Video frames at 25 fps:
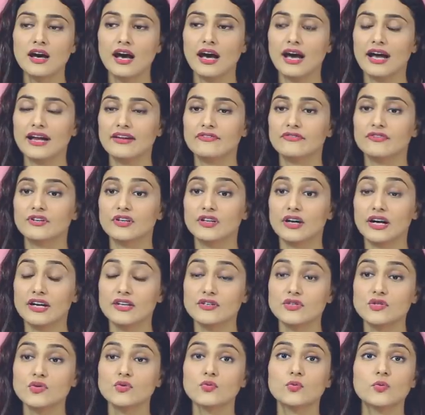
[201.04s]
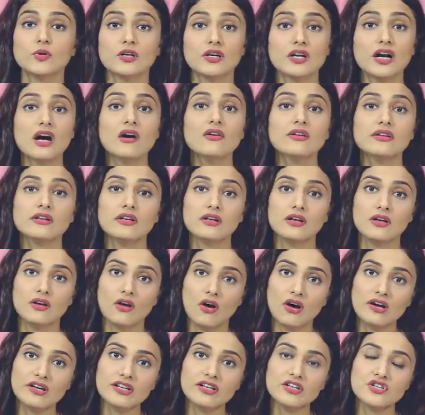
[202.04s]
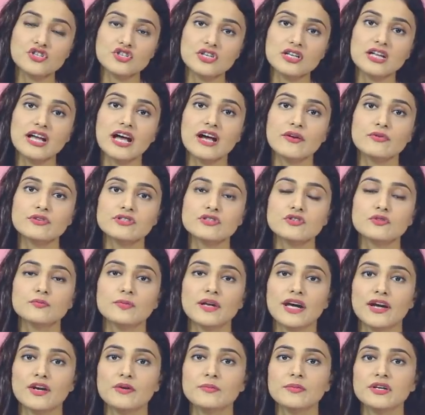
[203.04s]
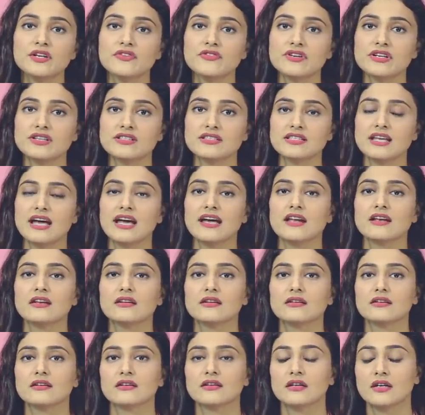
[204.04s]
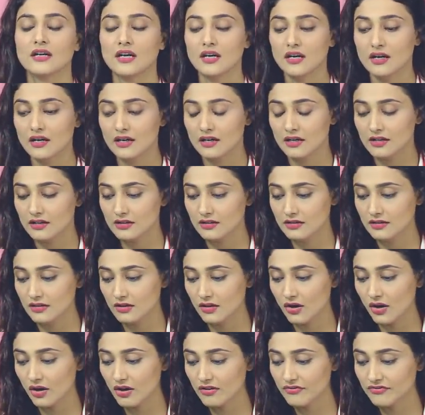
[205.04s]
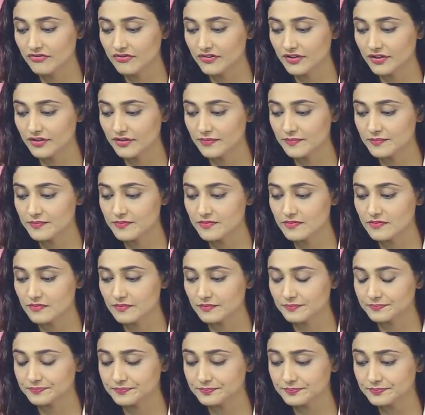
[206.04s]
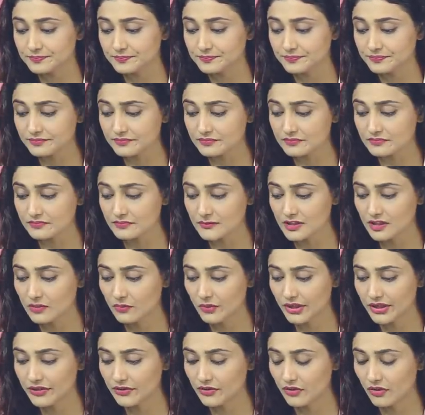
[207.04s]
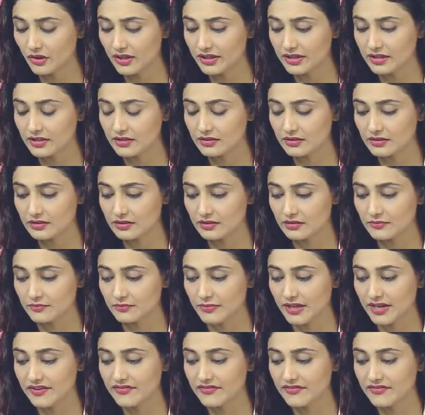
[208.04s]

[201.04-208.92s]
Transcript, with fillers: I work. I used to work out a lot initially. I was into plyometrics and uh, a lot of. Um, what do you call it? Um,